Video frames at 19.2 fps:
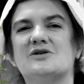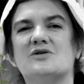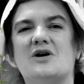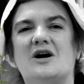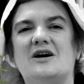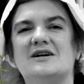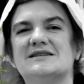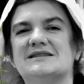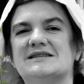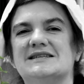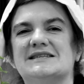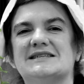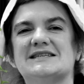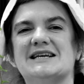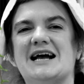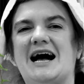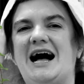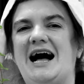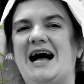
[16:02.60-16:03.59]
across the
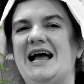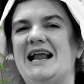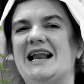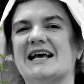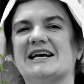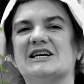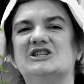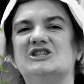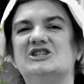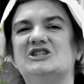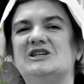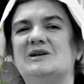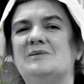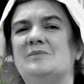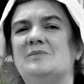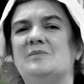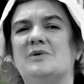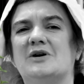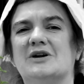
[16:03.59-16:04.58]
sky like a
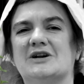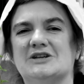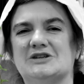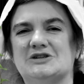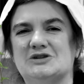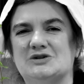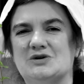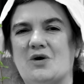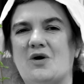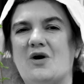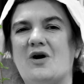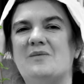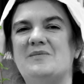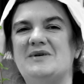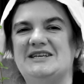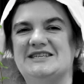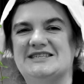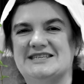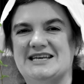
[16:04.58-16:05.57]
ship on a
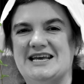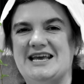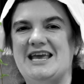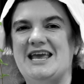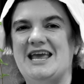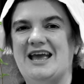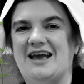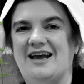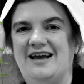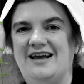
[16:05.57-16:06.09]
stormy sea.